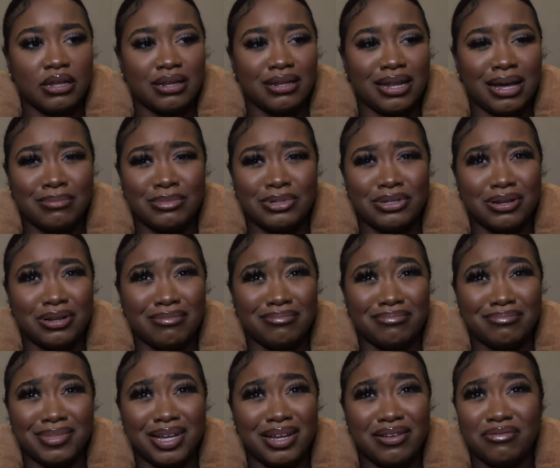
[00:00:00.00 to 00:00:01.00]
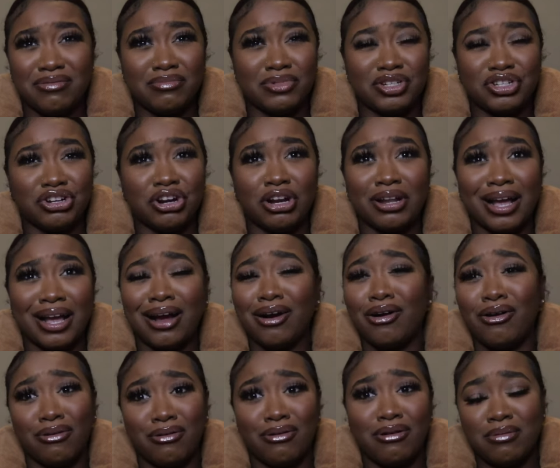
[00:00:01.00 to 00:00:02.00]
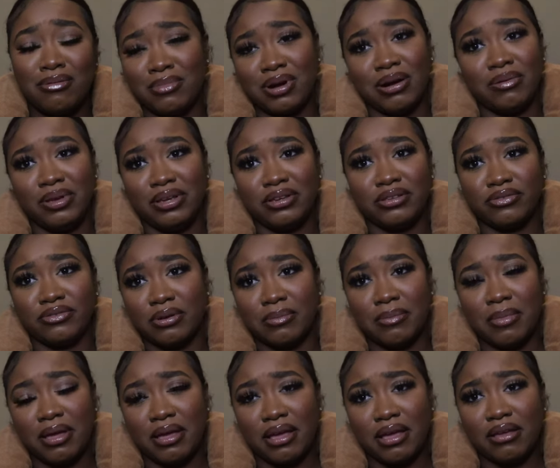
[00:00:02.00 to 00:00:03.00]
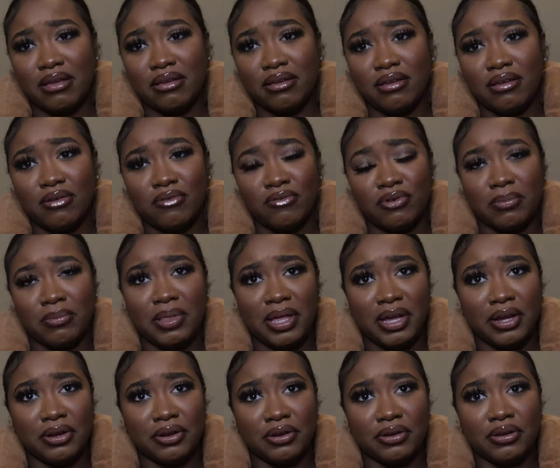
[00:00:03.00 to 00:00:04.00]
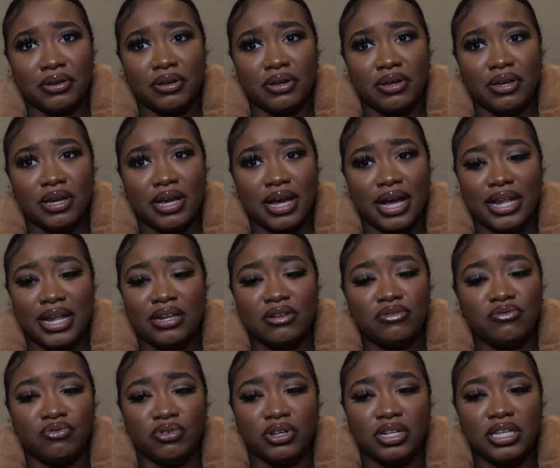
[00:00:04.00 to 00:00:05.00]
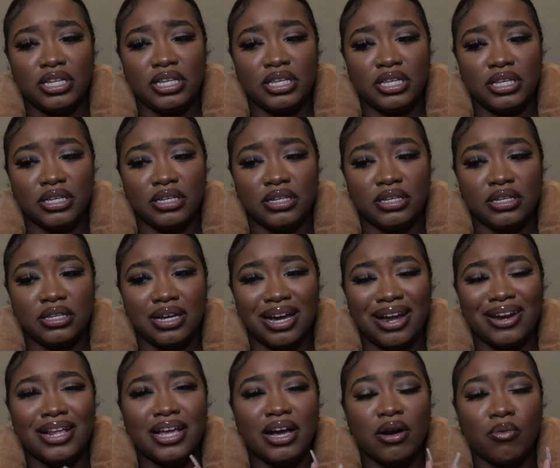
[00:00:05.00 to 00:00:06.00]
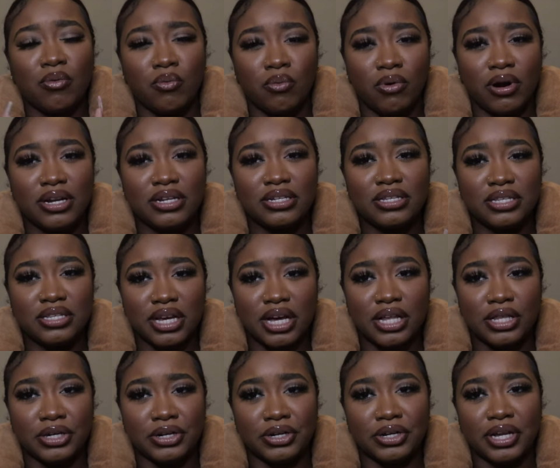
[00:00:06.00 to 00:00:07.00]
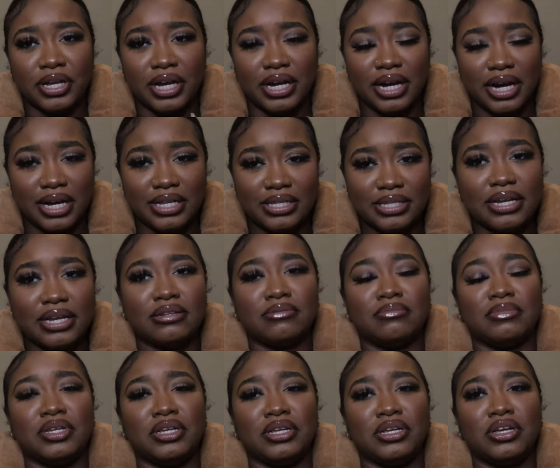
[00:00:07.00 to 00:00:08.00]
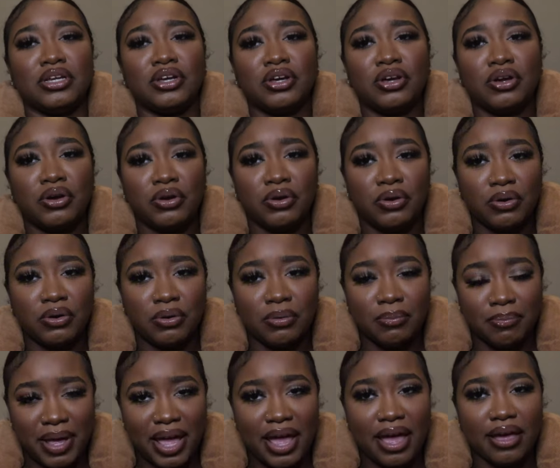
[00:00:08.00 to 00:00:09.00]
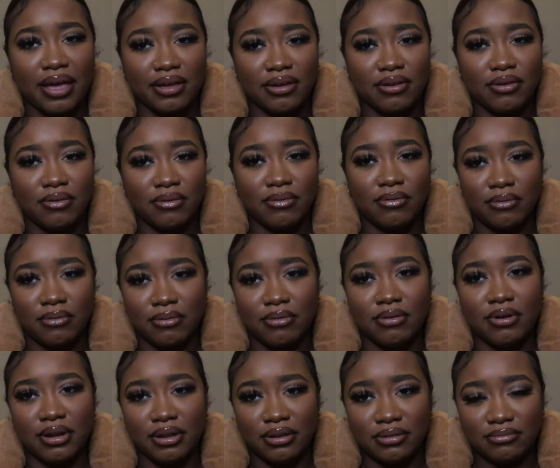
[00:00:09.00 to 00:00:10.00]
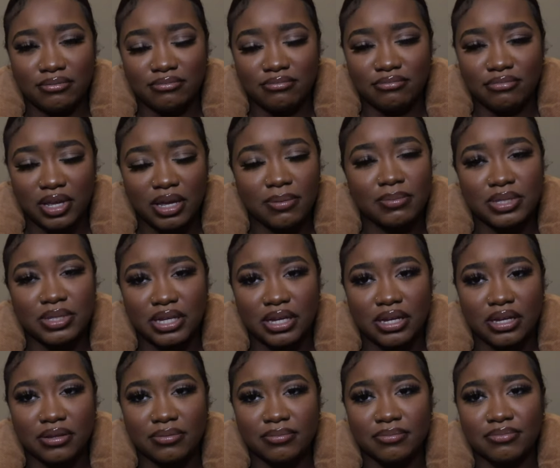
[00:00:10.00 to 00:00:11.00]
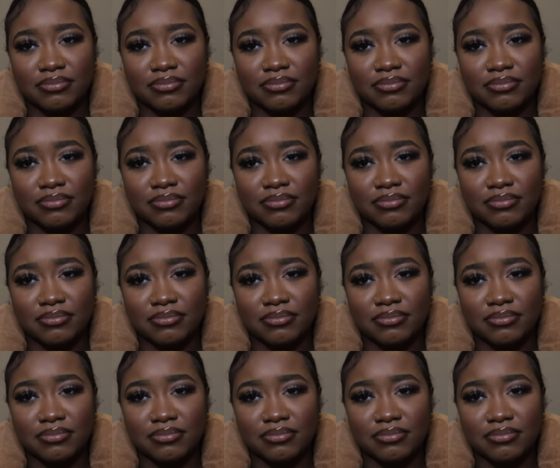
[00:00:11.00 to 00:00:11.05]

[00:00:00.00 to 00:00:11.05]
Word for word: Not not even majority. I got all my weeks from from there. I didn't really, I only got one seller that contacted me back on Amazon.